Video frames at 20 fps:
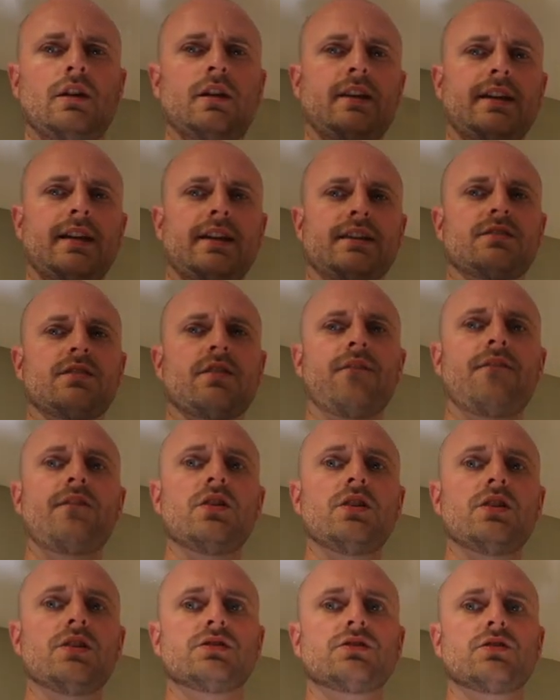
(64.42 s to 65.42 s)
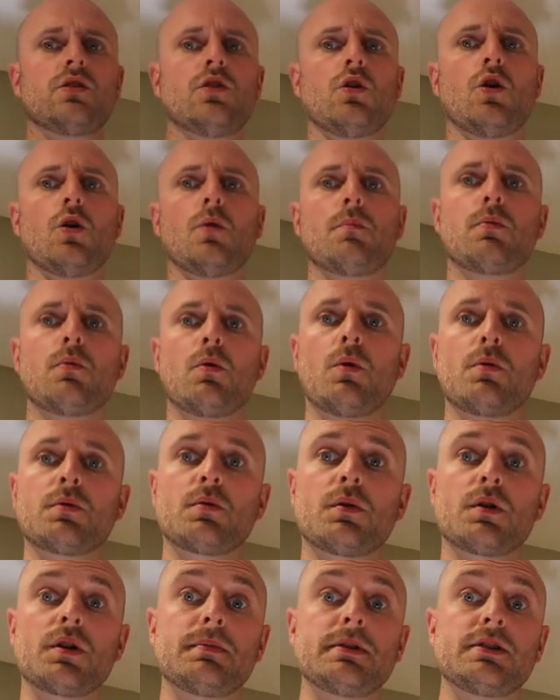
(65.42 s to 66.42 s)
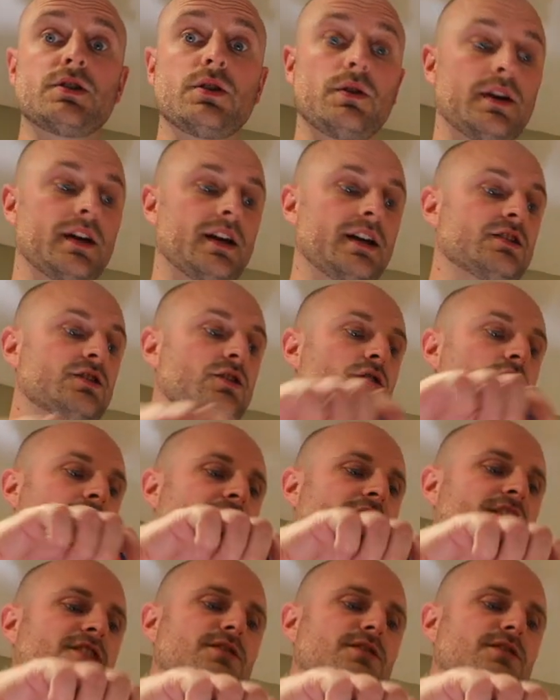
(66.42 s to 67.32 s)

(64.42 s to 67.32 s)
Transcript: Okay, so first up, what we want to be doing is cutting a